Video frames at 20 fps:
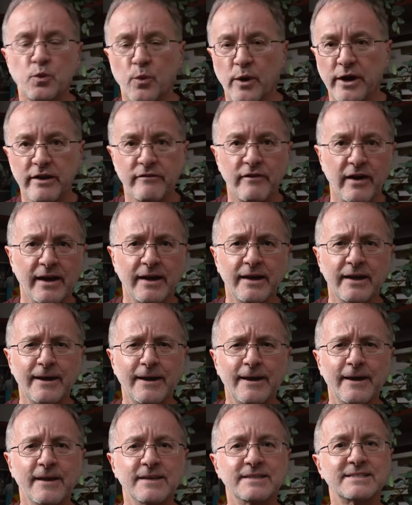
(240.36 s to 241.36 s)
or whatever.
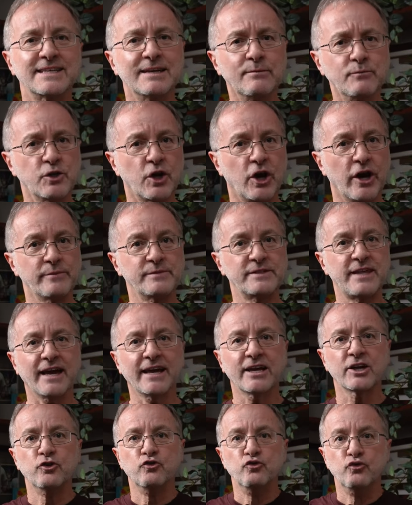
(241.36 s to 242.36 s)
Sometimes
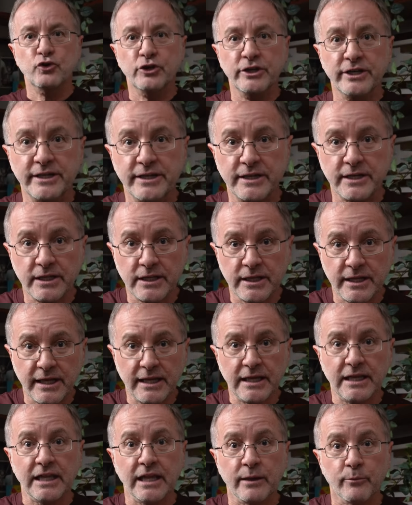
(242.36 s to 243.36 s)
that can
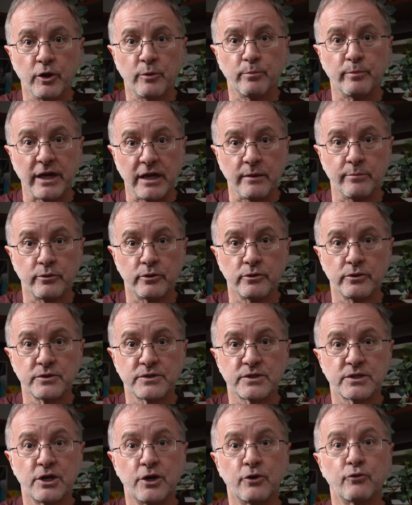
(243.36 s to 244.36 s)
really limit
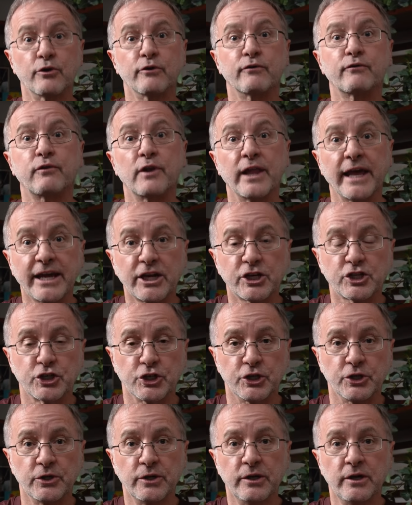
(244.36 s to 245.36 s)
people's
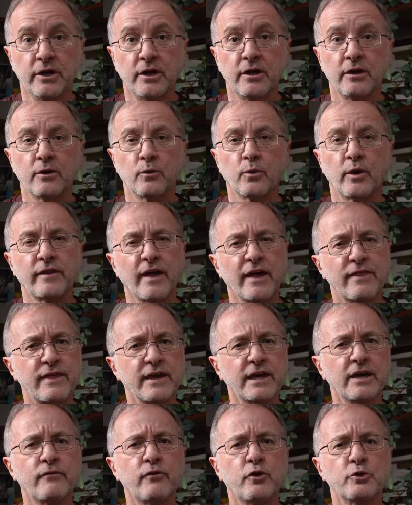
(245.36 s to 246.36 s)
reflection when they
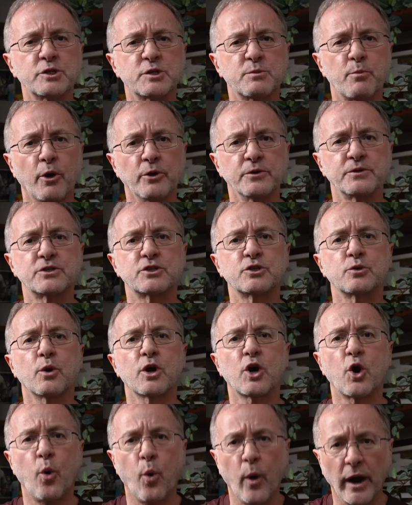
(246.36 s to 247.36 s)
think of a response to
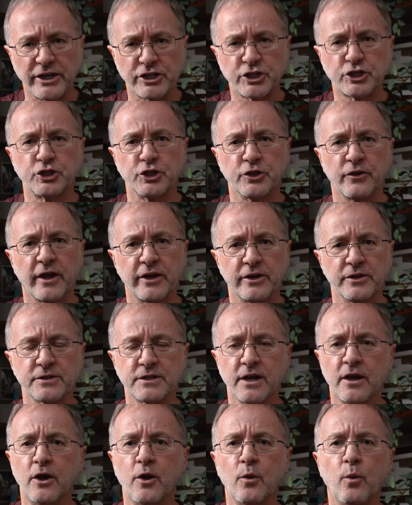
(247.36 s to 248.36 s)
a question. That
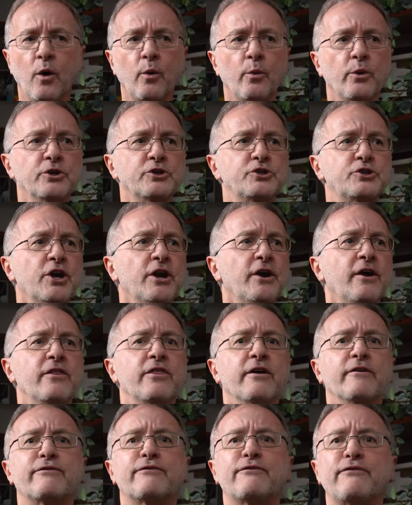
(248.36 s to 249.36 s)
is, what was
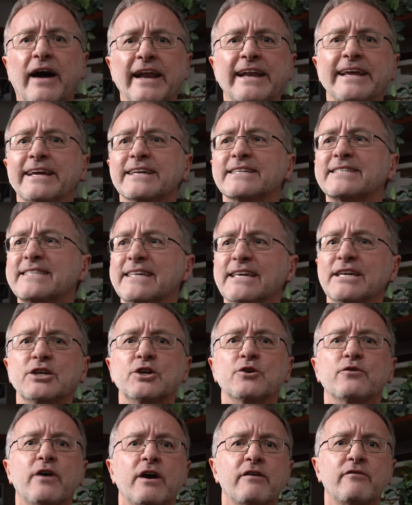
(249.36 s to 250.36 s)
the funniest thing
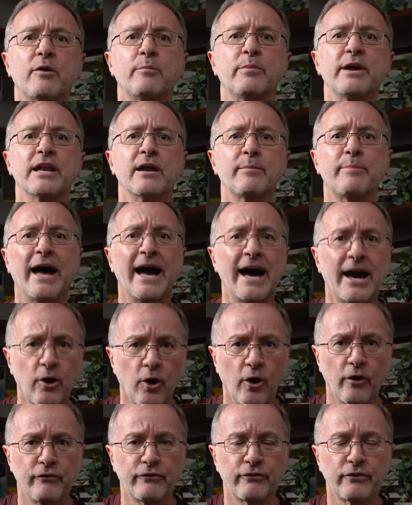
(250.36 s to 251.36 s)
you've ever been a part
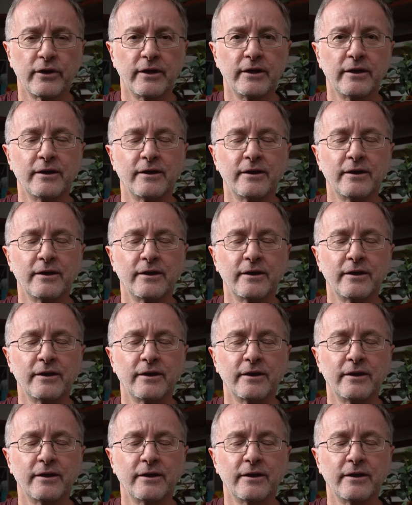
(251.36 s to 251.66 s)
of?